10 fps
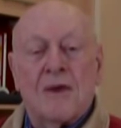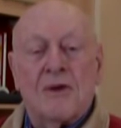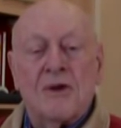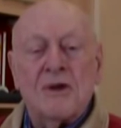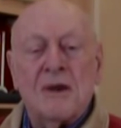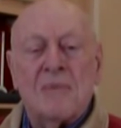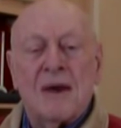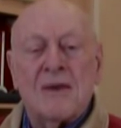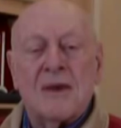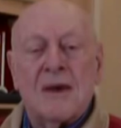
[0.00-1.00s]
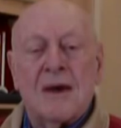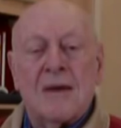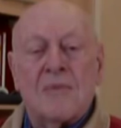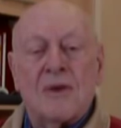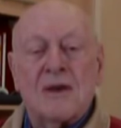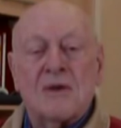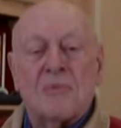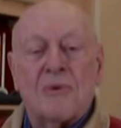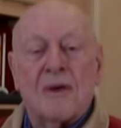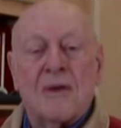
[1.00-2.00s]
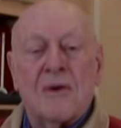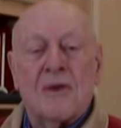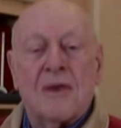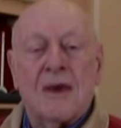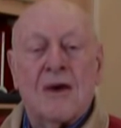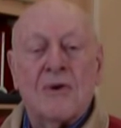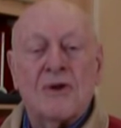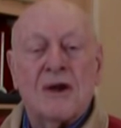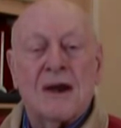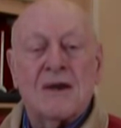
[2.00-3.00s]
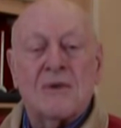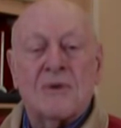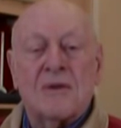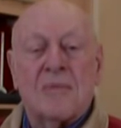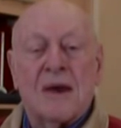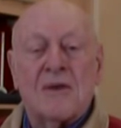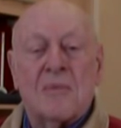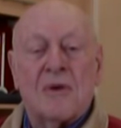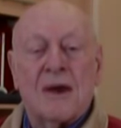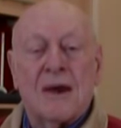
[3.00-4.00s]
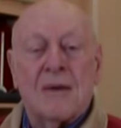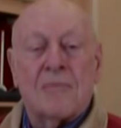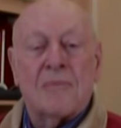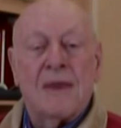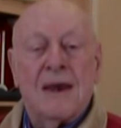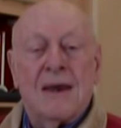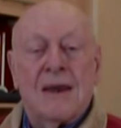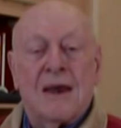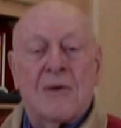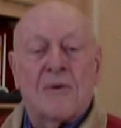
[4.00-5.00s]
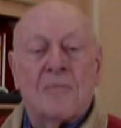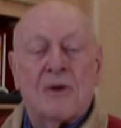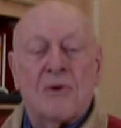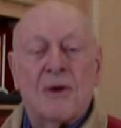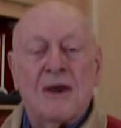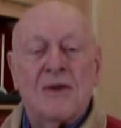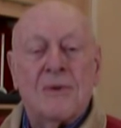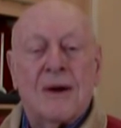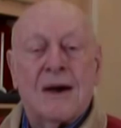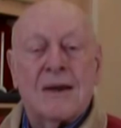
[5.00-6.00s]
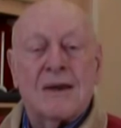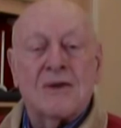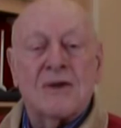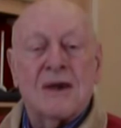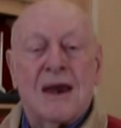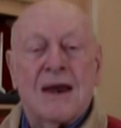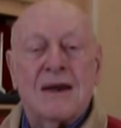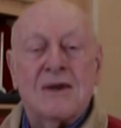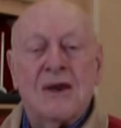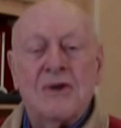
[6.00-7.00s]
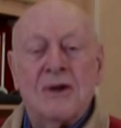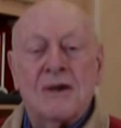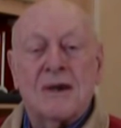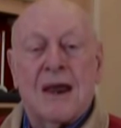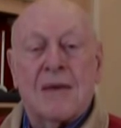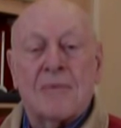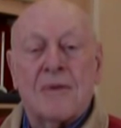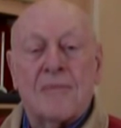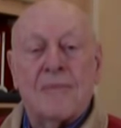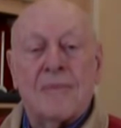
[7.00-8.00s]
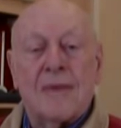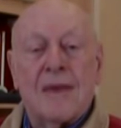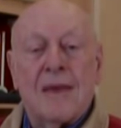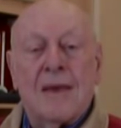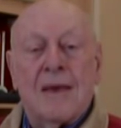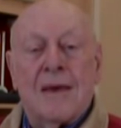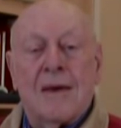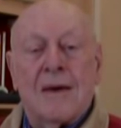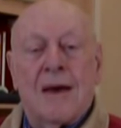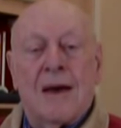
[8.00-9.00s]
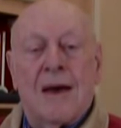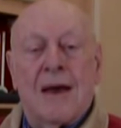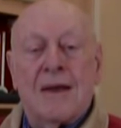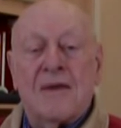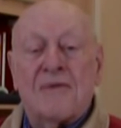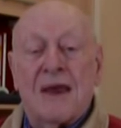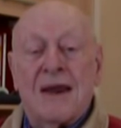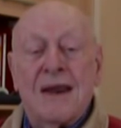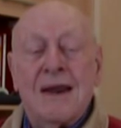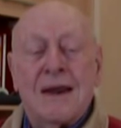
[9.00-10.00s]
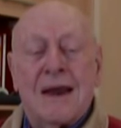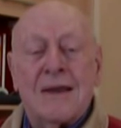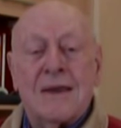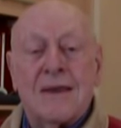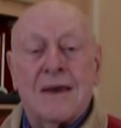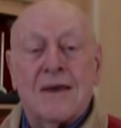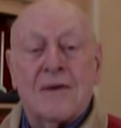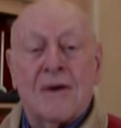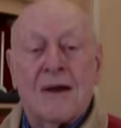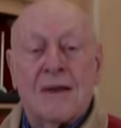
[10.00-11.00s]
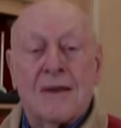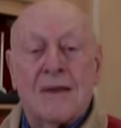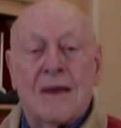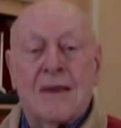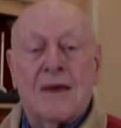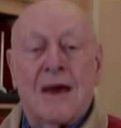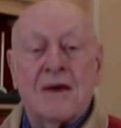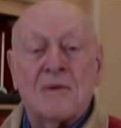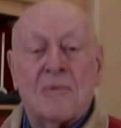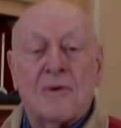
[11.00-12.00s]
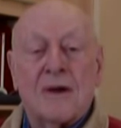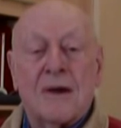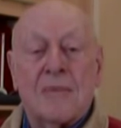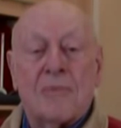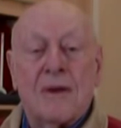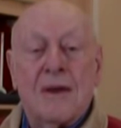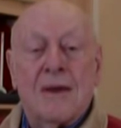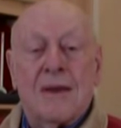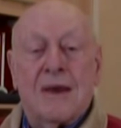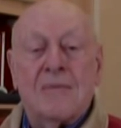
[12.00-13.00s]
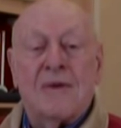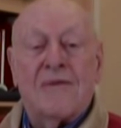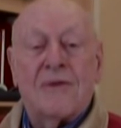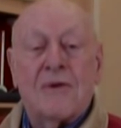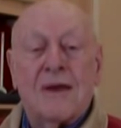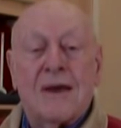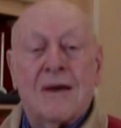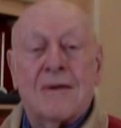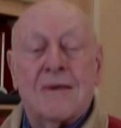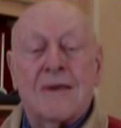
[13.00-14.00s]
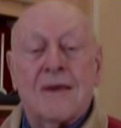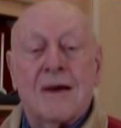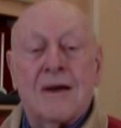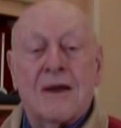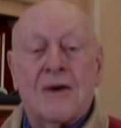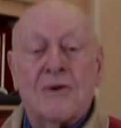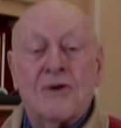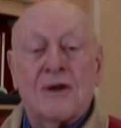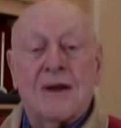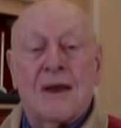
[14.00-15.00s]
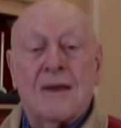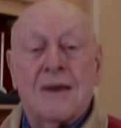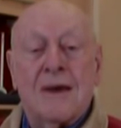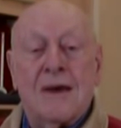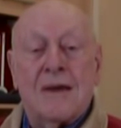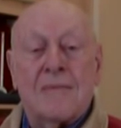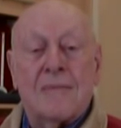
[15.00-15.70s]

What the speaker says: just about the time when the ocean ice was about to break up. They were between two islands and his engine stopped. And if they didn't get to the other island and the ice broke up, they'd be floating out into the Arctic Ocean and die.